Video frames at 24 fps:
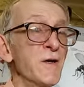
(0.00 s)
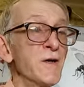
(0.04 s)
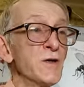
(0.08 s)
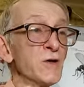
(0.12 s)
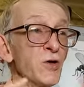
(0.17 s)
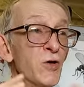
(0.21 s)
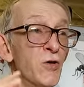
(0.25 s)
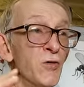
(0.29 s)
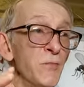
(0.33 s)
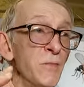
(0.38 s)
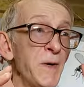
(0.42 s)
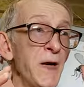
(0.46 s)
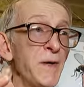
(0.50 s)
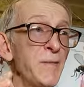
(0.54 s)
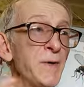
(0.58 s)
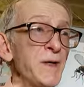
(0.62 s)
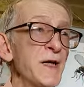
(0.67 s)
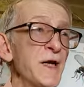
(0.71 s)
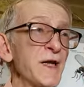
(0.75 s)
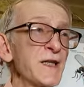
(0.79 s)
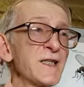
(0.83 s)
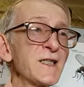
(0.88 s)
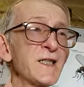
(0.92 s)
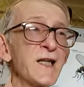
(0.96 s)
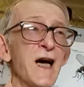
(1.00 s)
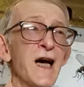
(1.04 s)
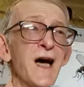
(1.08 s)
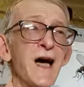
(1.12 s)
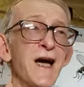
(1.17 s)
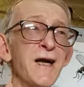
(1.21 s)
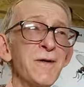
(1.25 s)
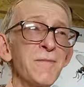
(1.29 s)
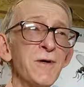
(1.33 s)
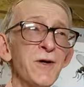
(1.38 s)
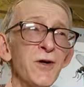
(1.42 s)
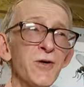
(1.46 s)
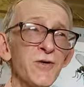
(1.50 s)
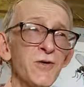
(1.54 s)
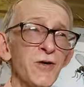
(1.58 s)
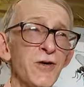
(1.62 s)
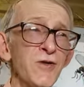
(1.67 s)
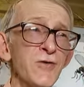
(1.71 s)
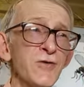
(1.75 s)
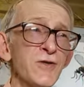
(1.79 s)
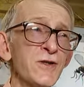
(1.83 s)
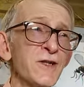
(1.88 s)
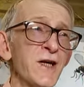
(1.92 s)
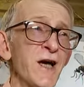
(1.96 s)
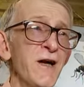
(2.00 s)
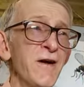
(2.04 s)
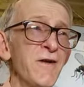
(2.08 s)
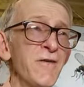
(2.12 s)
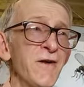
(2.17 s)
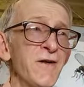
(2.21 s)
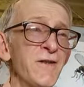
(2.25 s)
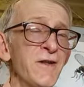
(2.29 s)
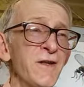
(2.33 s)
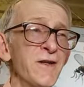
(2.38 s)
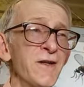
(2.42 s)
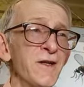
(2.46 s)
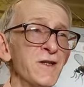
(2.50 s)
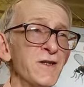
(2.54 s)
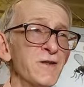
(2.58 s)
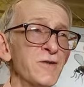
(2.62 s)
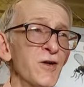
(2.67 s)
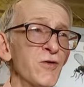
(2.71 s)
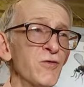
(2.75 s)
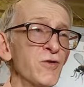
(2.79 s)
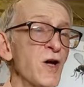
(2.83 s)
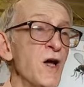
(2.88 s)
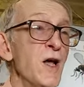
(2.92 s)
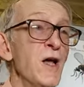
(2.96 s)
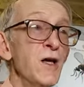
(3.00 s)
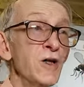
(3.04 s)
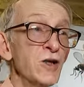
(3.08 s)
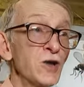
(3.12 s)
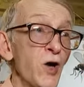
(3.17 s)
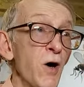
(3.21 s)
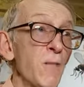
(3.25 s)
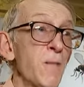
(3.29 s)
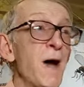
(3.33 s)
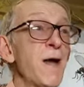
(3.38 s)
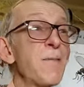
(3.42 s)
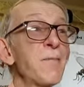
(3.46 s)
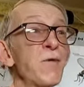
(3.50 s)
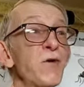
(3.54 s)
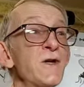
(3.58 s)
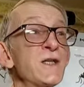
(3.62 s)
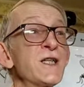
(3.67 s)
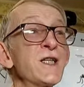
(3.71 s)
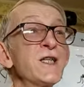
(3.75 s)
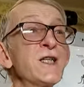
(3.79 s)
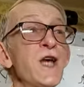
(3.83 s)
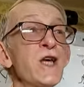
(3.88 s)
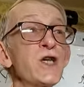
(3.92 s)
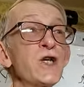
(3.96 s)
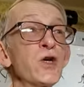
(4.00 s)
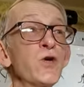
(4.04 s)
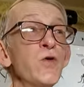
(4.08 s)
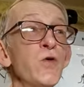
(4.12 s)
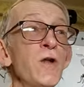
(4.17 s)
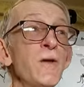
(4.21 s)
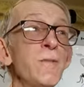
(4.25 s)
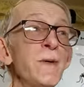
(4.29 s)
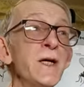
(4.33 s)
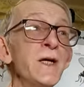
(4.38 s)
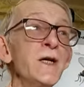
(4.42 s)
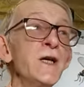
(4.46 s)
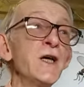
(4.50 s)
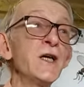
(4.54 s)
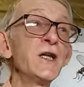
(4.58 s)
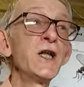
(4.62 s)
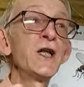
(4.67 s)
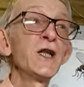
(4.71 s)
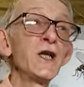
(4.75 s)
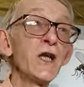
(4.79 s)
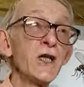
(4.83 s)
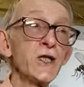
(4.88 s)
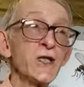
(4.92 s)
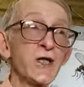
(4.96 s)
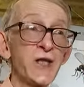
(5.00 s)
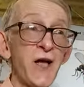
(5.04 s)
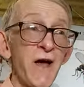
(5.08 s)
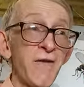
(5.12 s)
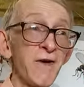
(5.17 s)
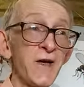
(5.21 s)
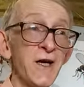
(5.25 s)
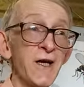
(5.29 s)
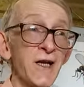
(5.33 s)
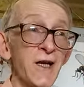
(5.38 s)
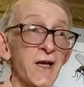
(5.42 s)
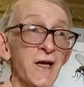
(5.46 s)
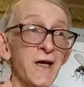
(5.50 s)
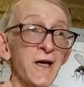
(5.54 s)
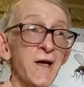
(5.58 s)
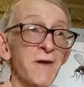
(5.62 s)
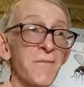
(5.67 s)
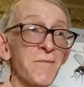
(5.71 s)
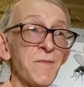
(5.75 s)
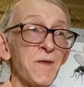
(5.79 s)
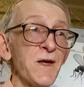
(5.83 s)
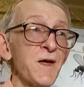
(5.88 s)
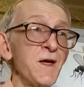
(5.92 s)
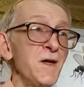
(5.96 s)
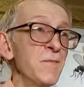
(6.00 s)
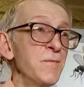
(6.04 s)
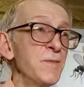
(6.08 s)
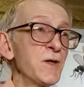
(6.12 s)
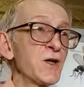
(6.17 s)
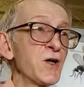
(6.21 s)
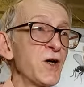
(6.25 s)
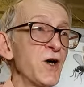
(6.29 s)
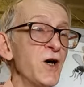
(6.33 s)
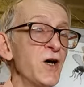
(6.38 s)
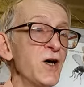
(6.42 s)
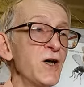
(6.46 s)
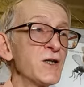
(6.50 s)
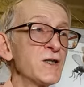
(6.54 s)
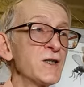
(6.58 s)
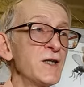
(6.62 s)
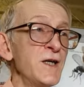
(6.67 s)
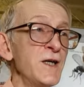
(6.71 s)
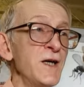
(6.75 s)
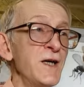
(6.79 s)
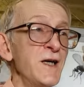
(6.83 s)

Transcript: So maybe next time, who knows, everything is known. So my presentation will be in English, definitely, because